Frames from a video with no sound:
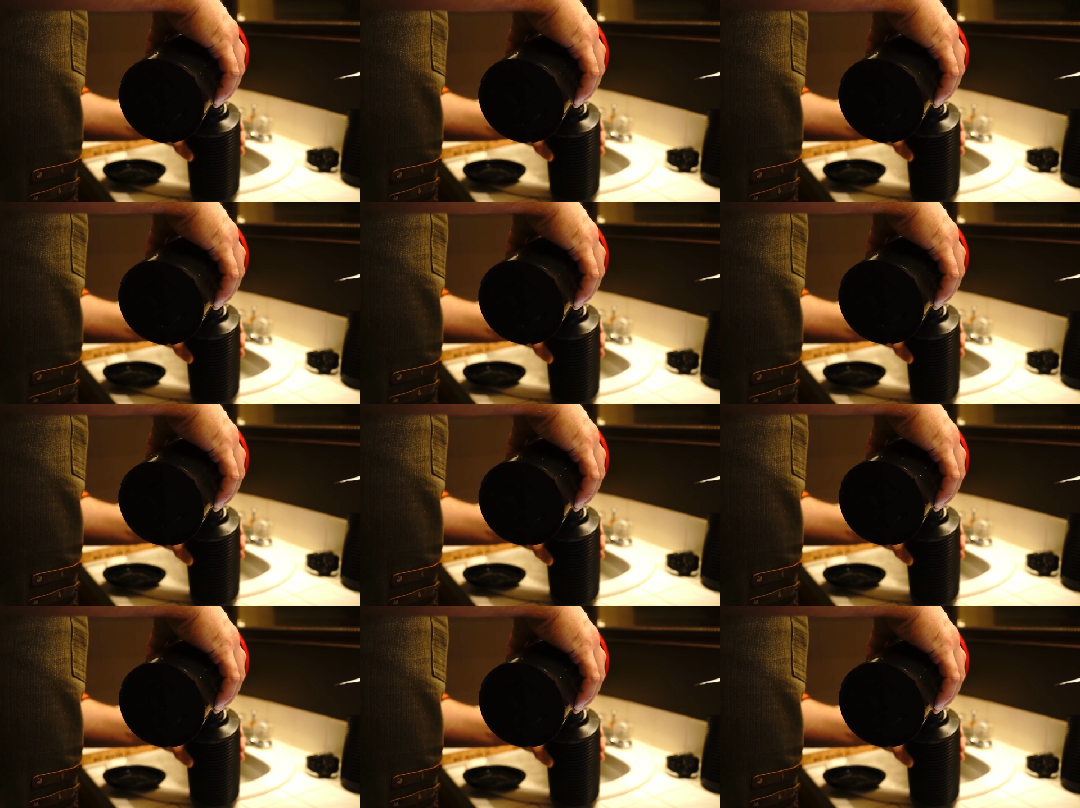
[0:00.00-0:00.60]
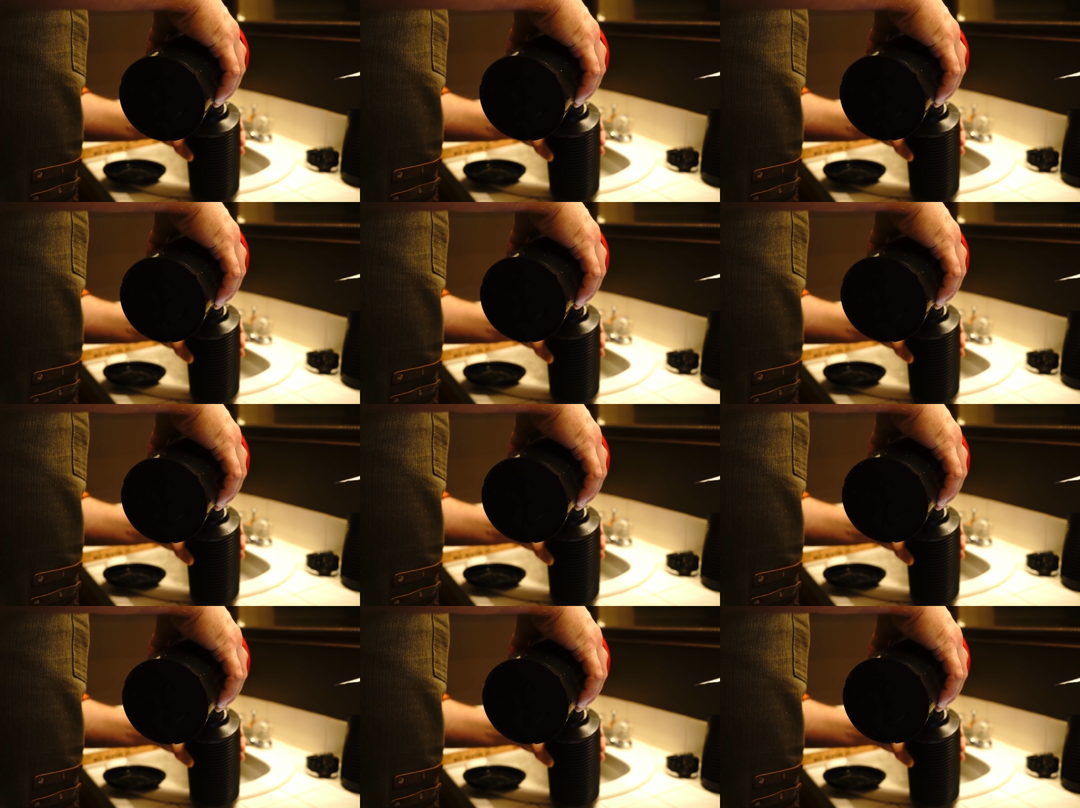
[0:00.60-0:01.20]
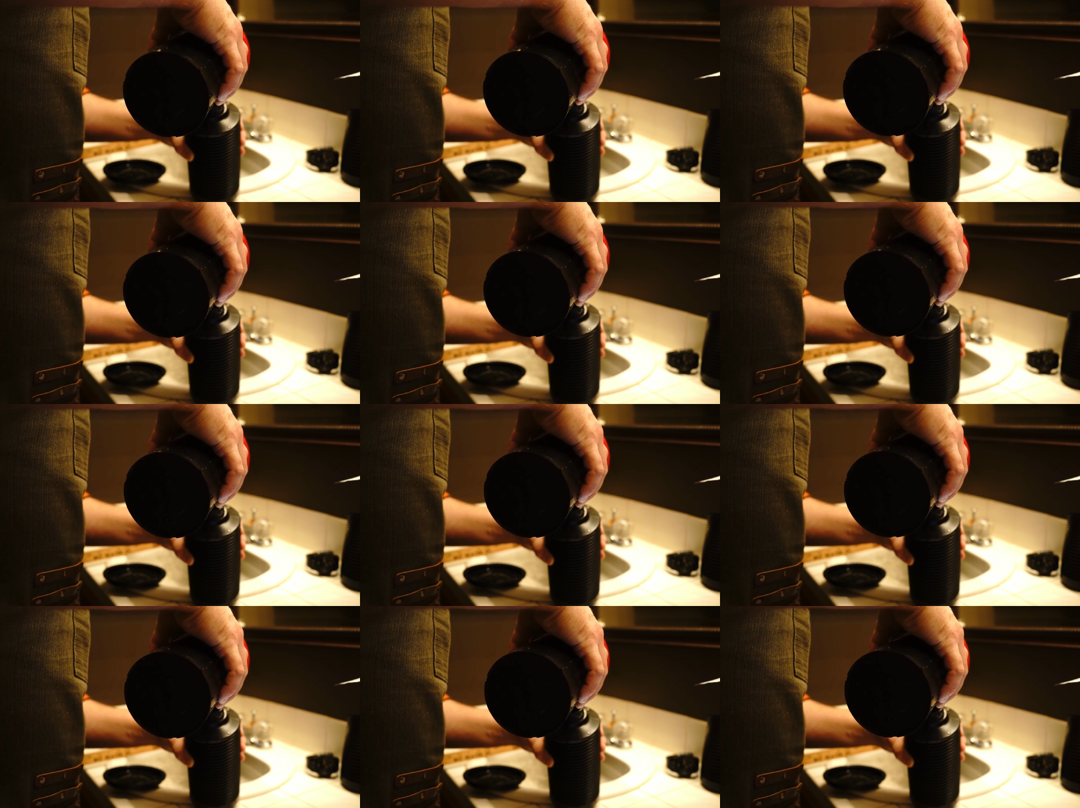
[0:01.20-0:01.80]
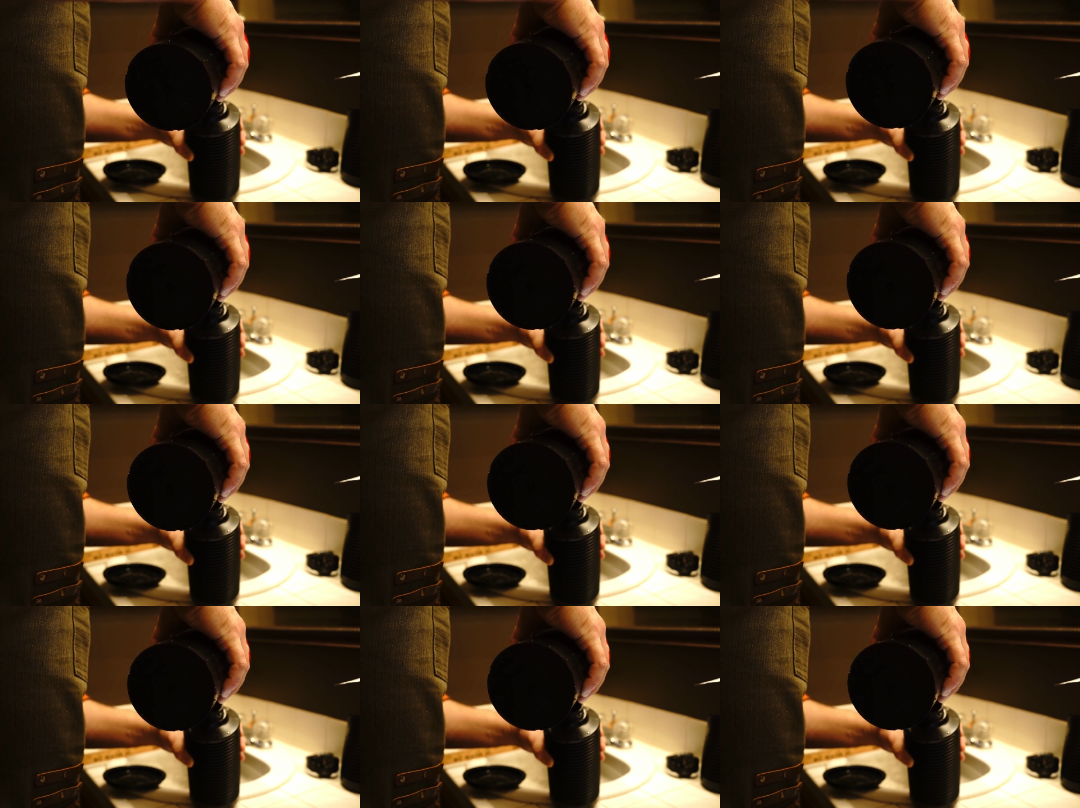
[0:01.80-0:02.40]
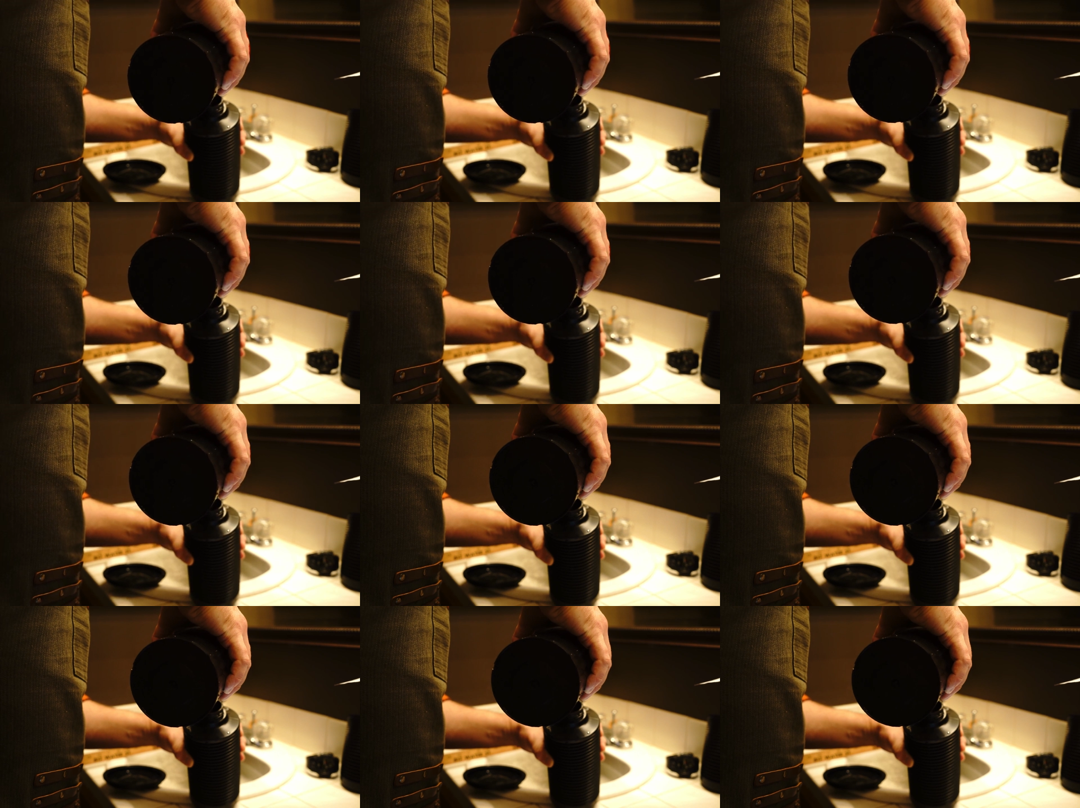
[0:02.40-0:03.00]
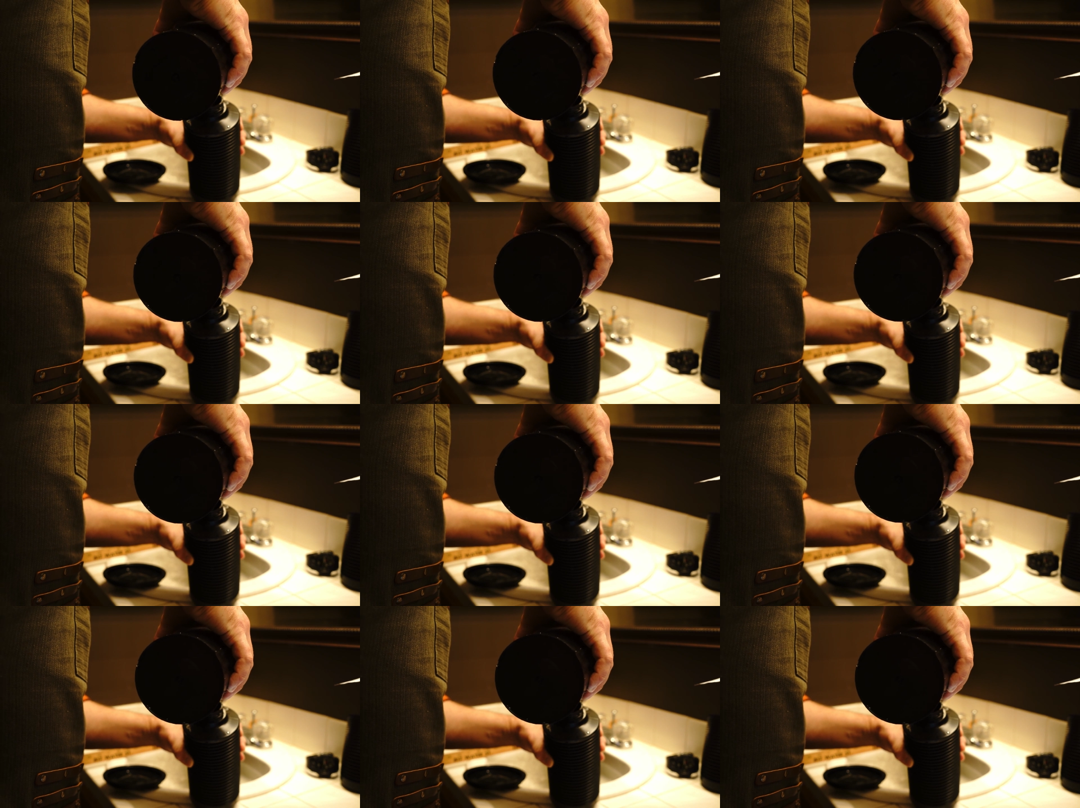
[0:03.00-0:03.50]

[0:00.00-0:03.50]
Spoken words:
No face is visible, so there are no lips to read.